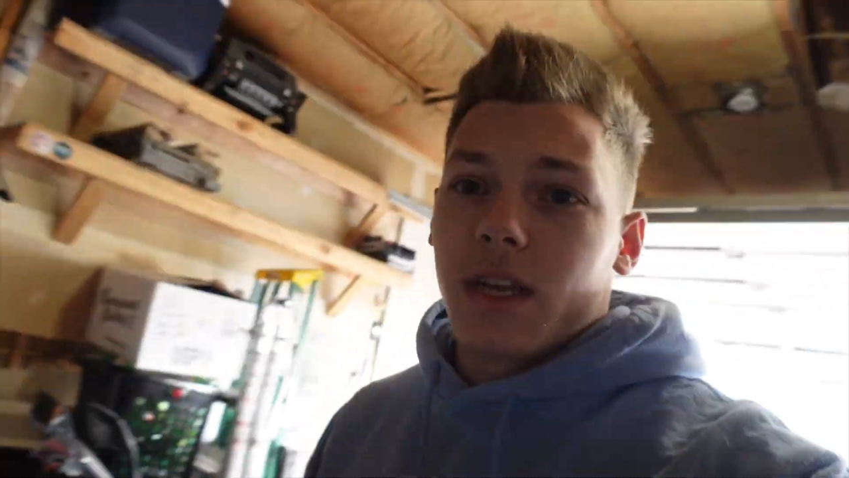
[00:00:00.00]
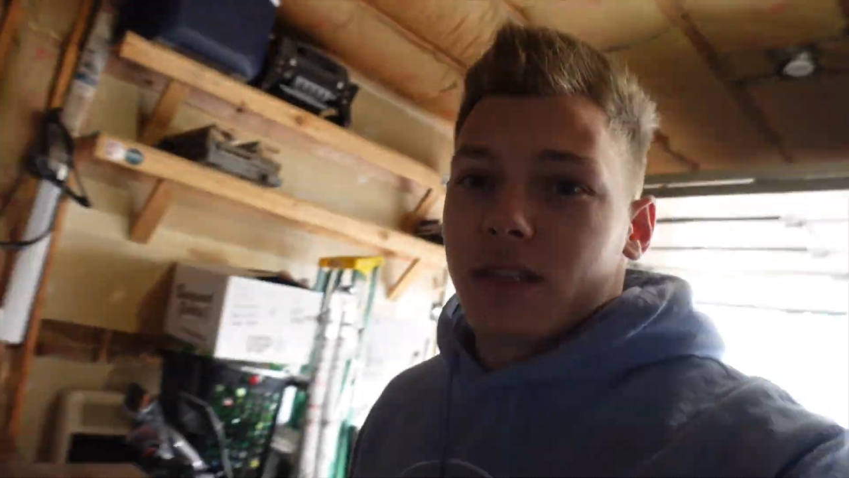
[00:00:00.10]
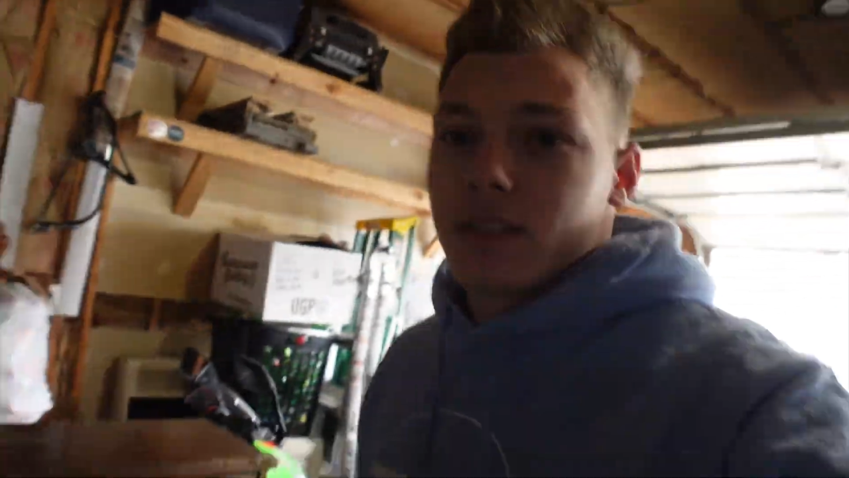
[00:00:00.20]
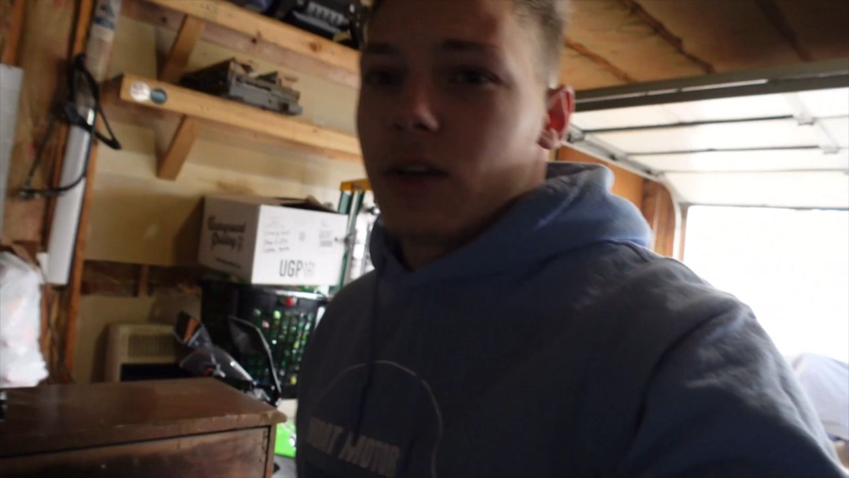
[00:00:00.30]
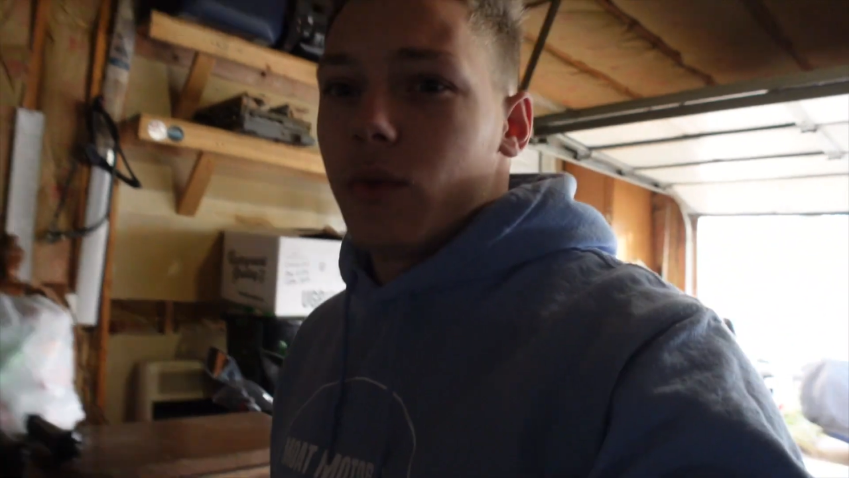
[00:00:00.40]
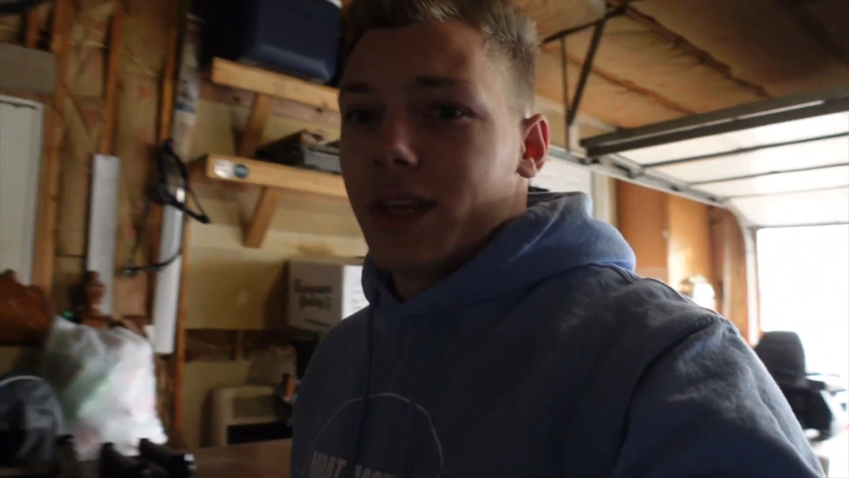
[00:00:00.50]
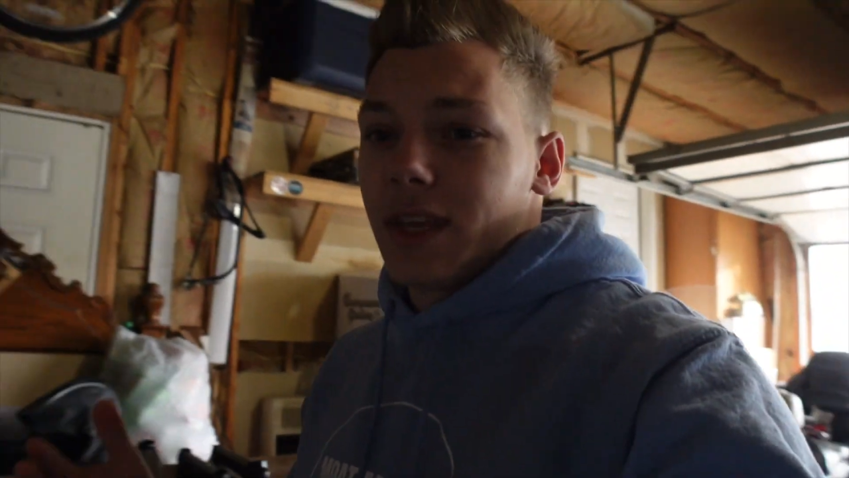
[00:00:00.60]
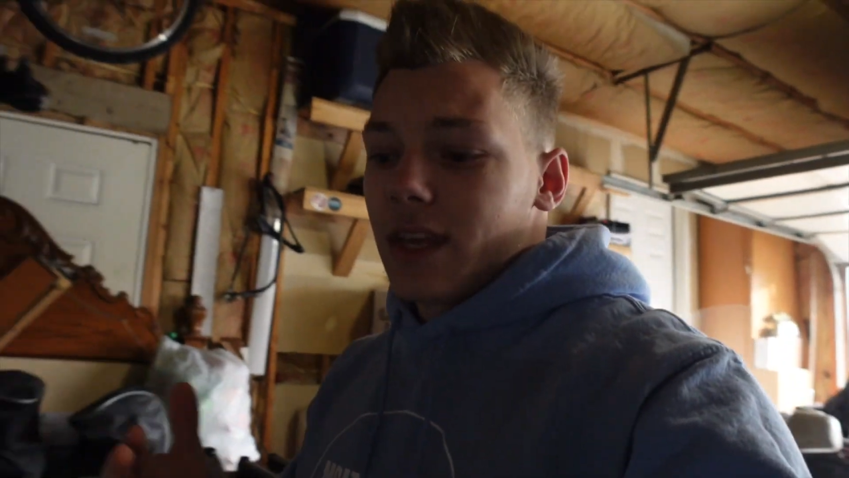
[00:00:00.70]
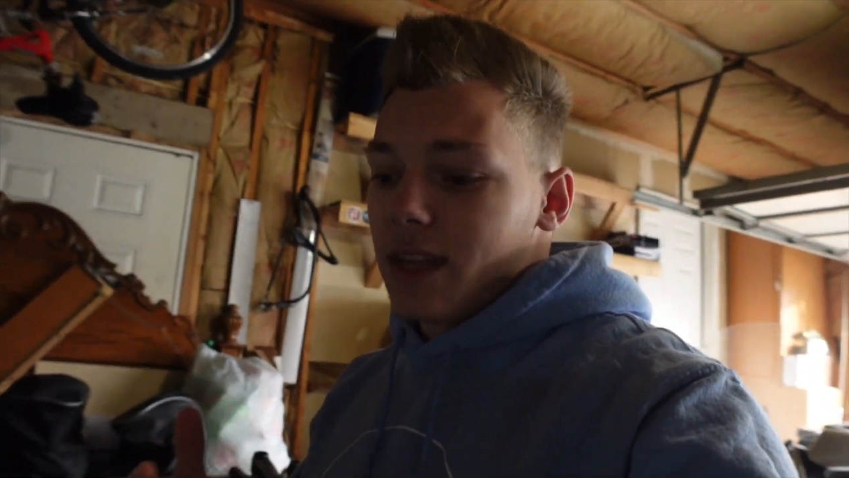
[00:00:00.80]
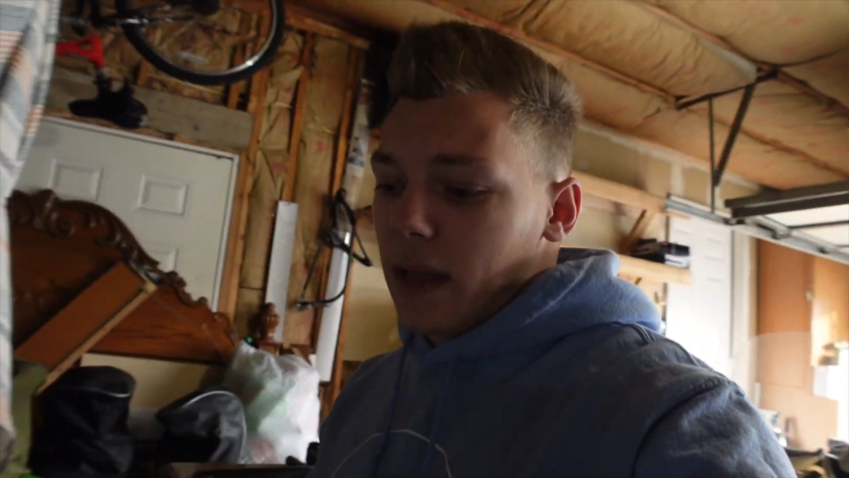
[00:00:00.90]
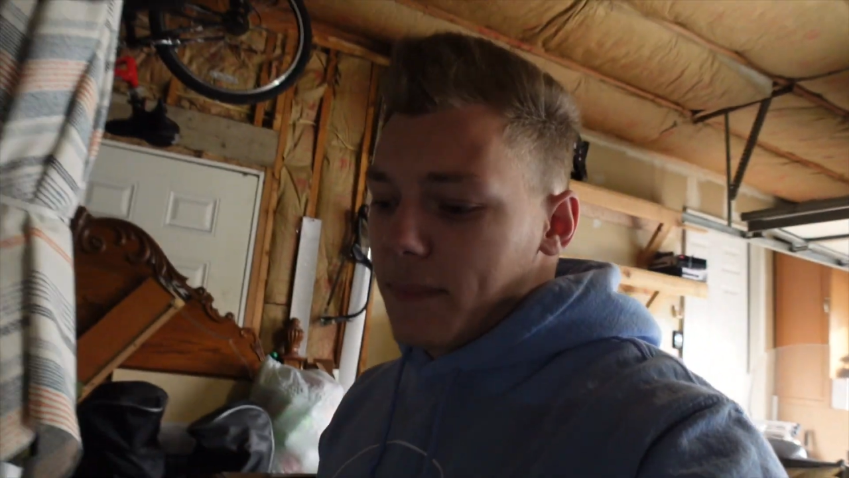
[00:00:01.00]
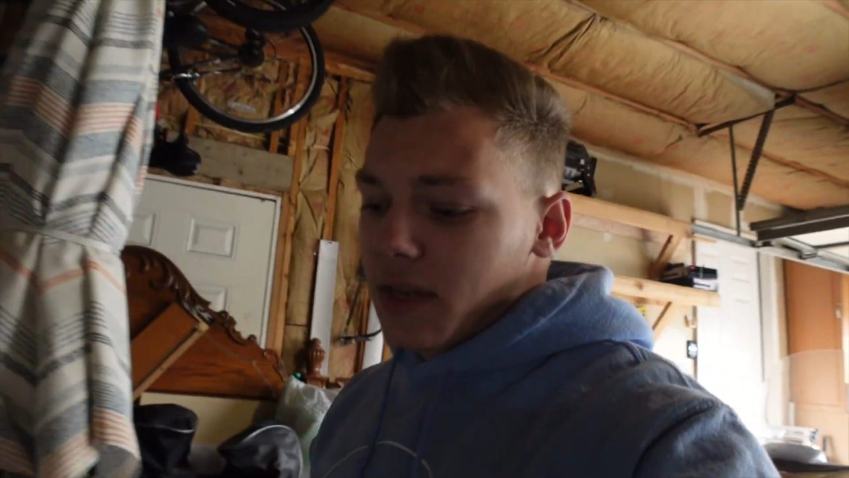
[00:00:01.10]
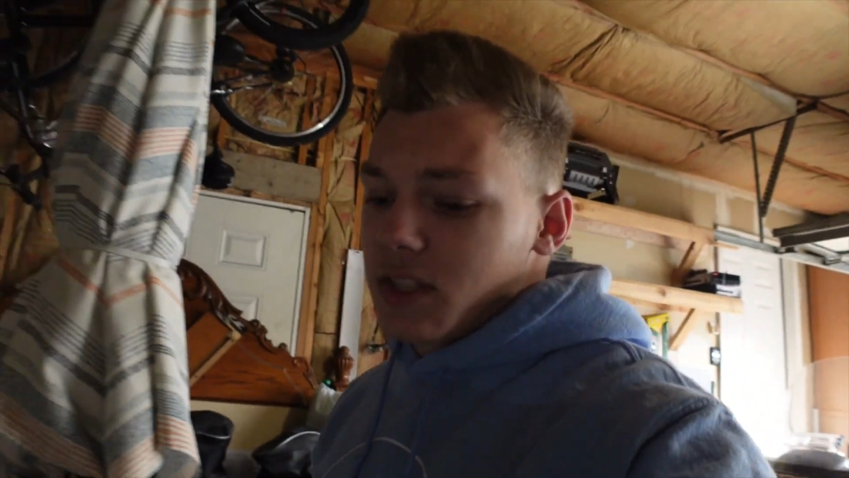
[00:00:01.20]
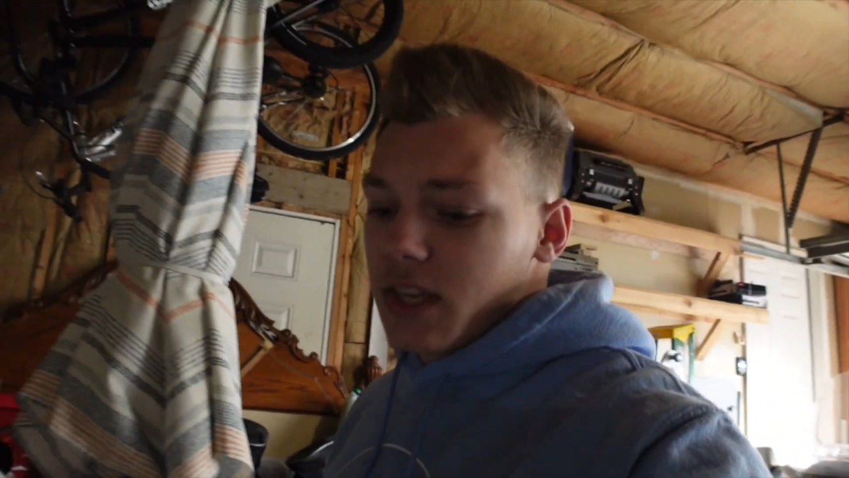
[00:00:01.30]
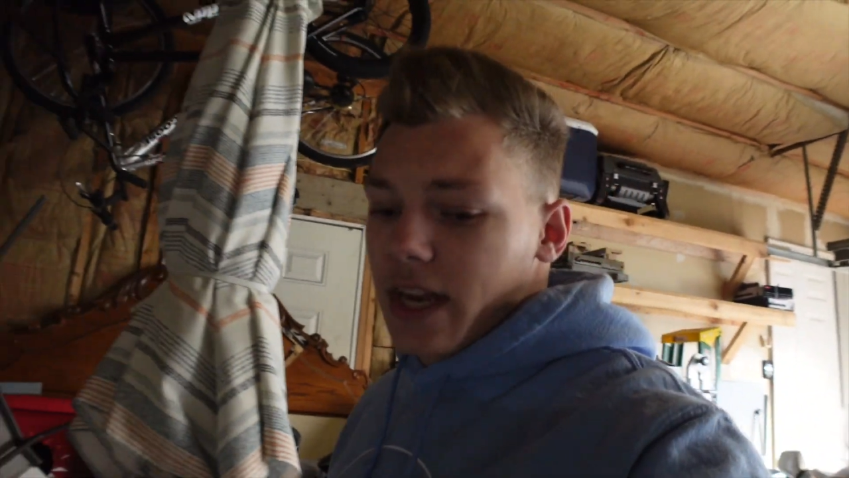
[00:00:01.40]
until we can get that
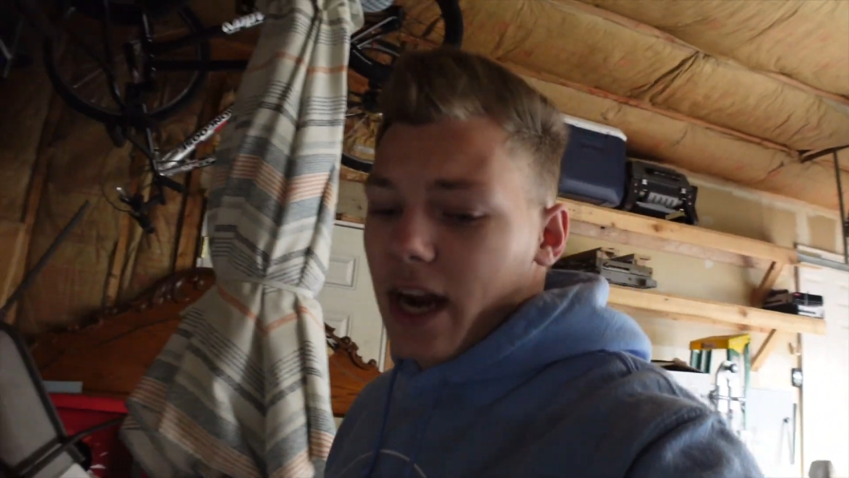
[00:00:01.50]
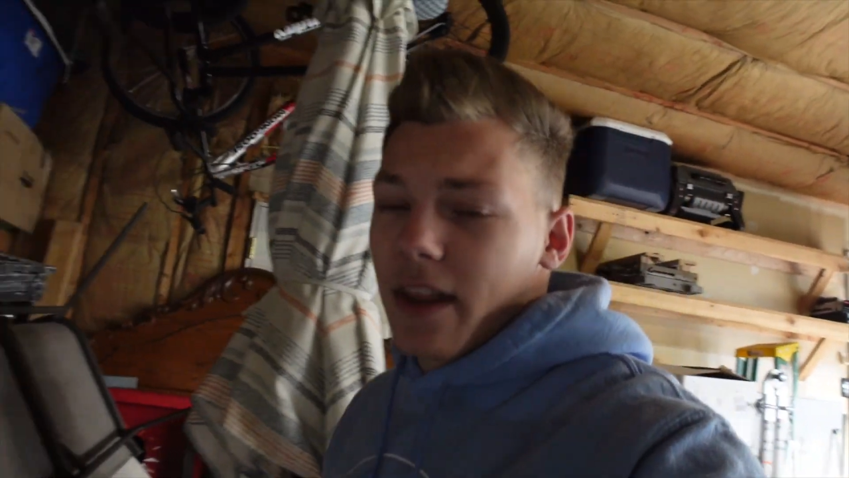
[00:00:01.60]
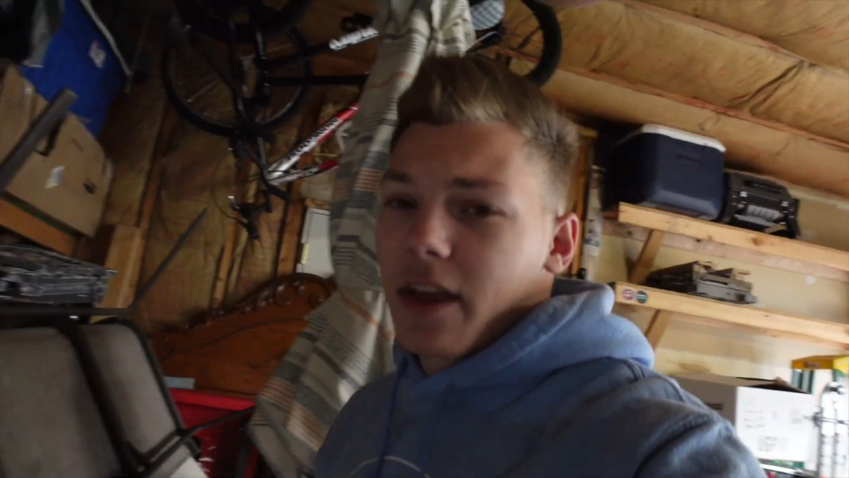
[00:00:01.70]
bench seat out of